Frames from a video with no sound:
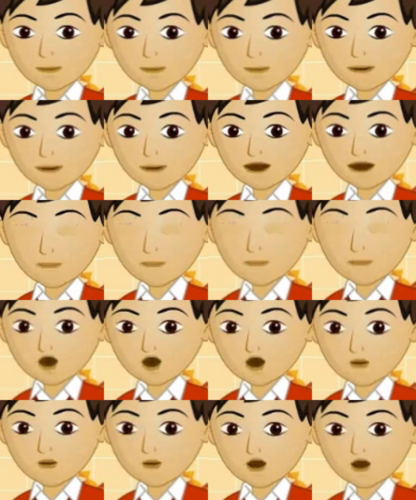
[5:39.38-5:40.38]
Add a
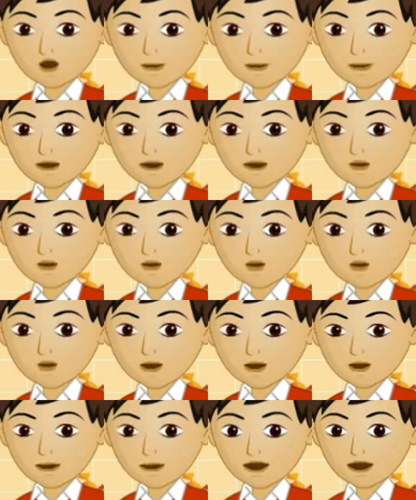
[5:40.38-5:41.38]
small quantity of
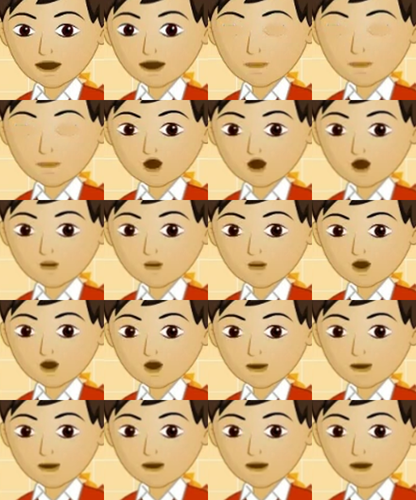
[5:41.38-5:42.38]
salt to a
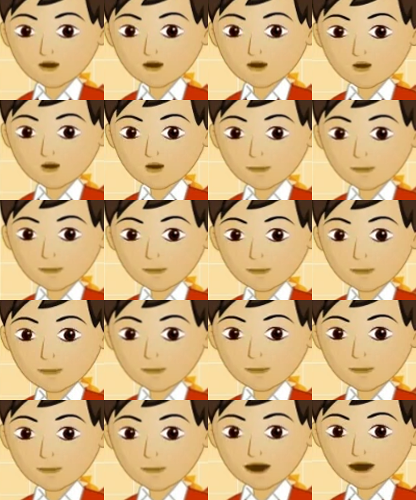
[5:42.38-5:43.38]
saturated solution
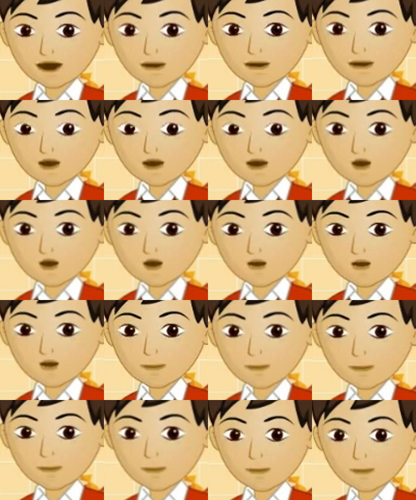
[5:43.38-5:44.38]
and heat
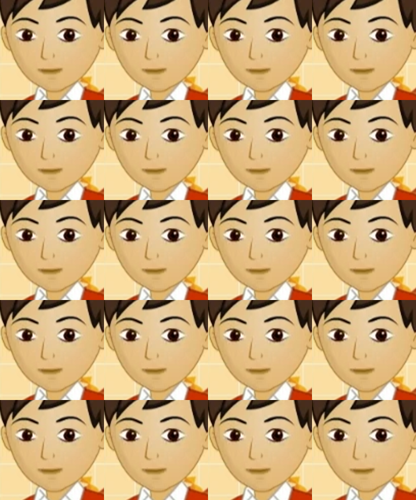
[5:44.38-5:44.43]
it.